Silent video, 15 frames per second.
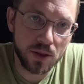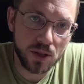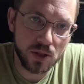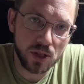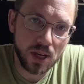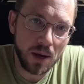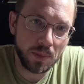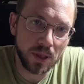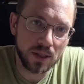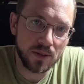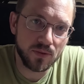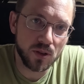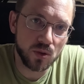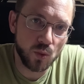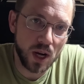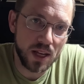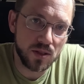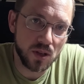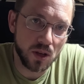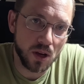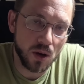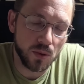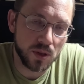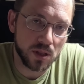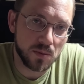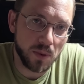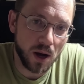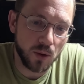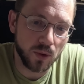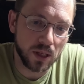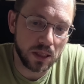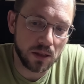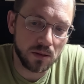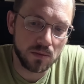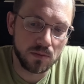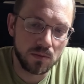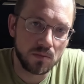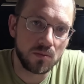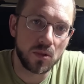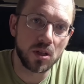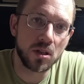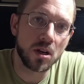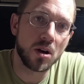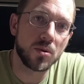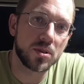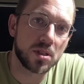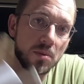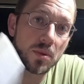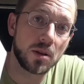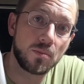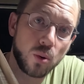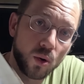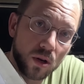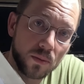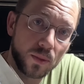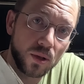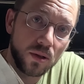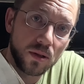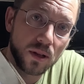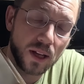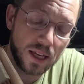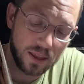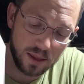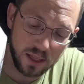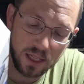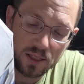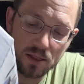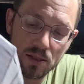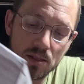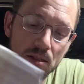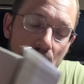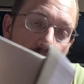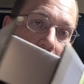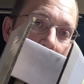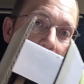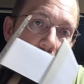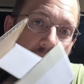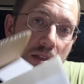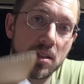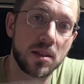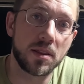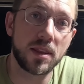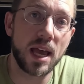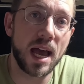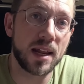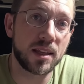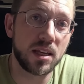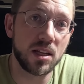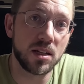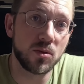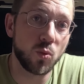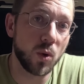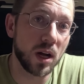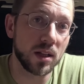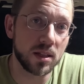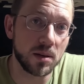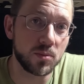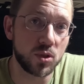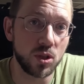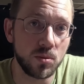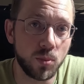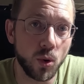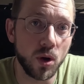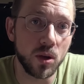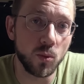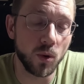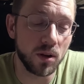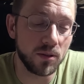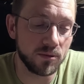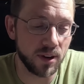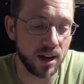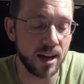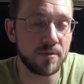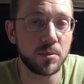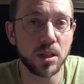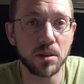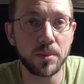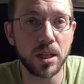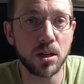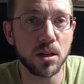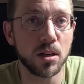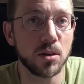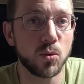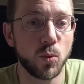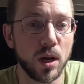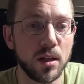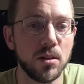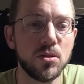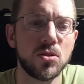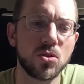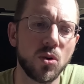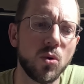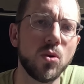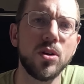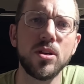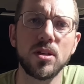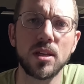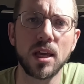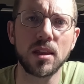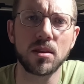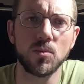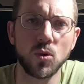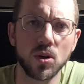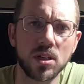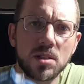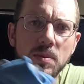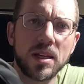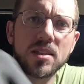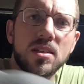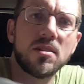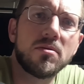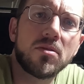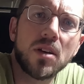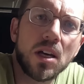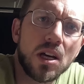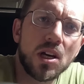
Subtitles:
There's a couple of different ways you can go with a spot welder. You can go with something portable like this that can weld up to 0.15 millimeter welds, or you can get the more expensive